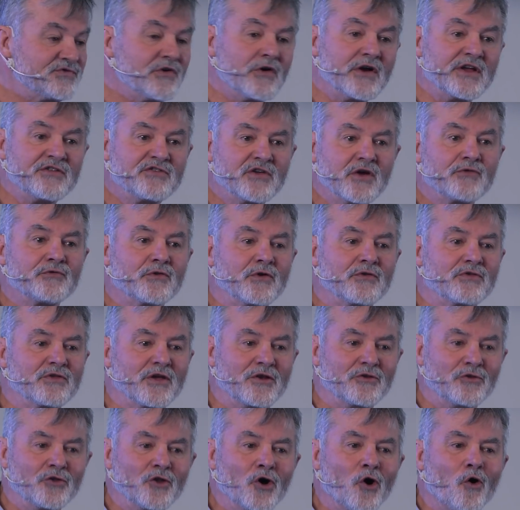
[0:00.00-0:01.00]
very different
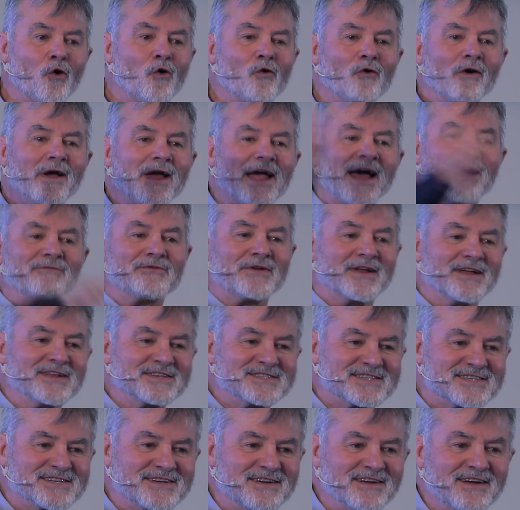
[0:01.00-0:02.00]
than no
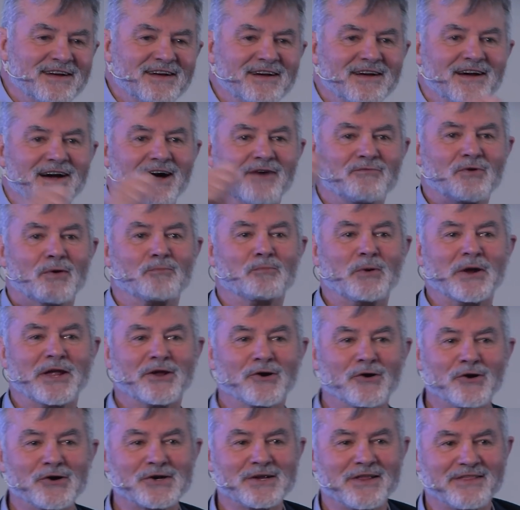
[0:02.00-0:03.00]
evidence of a
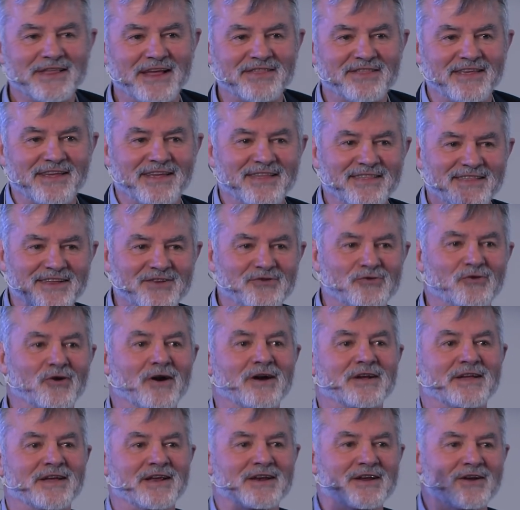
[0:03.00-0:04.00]
that the
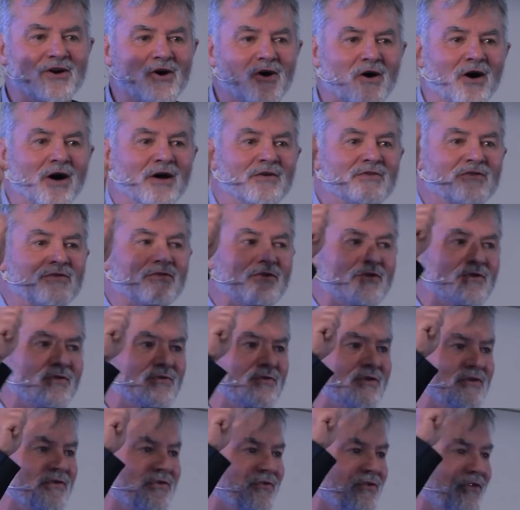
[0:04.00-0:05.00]
drug can cause
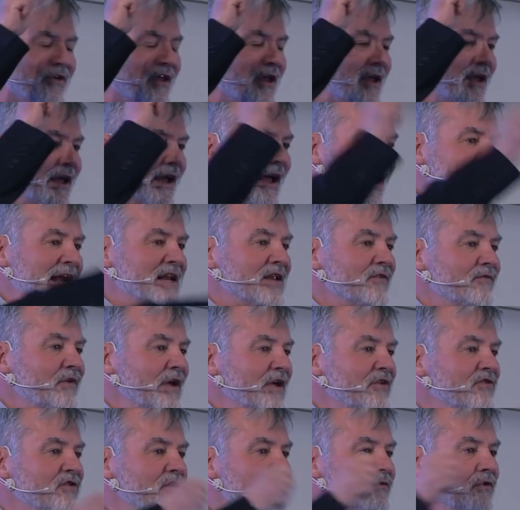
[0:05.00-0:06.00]
this
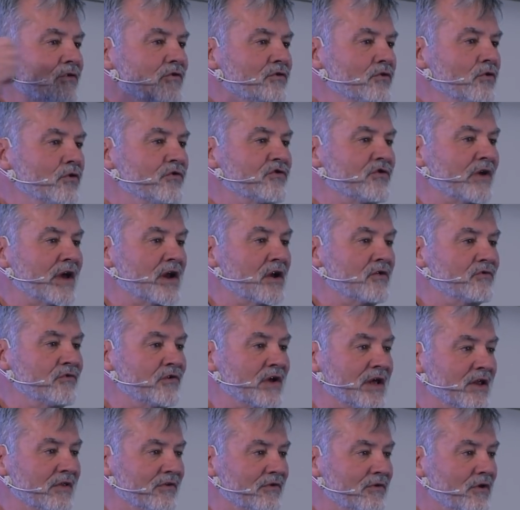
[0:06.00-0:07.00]
activation of a suicidal
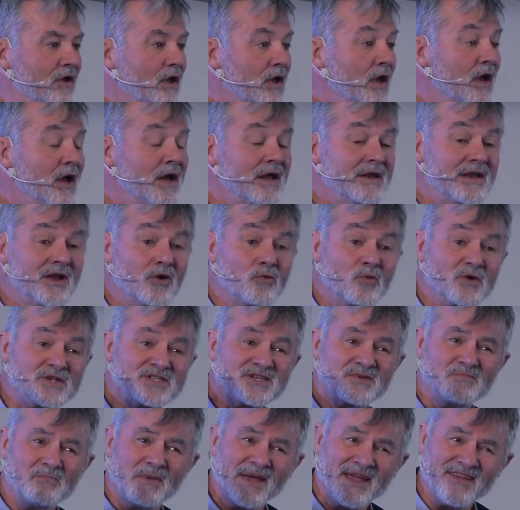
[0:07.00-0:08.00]
event. Now,
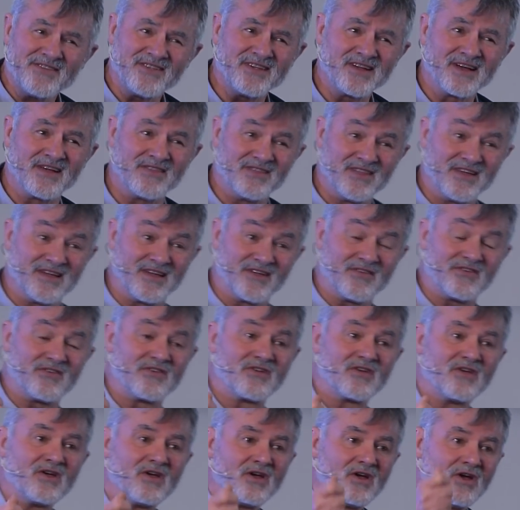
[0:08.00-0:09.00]
what's amazing on
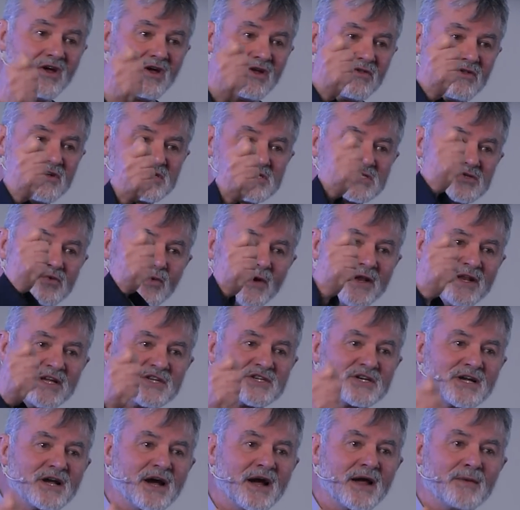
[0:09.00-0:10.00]
this, the
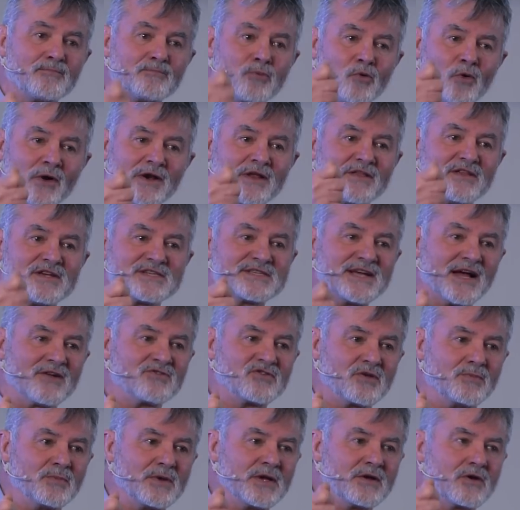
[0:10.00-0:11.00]
Swedish guy pointed this
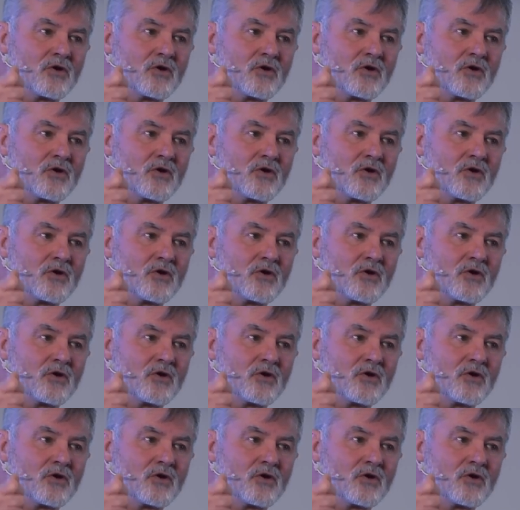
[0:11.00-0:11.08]
out to me,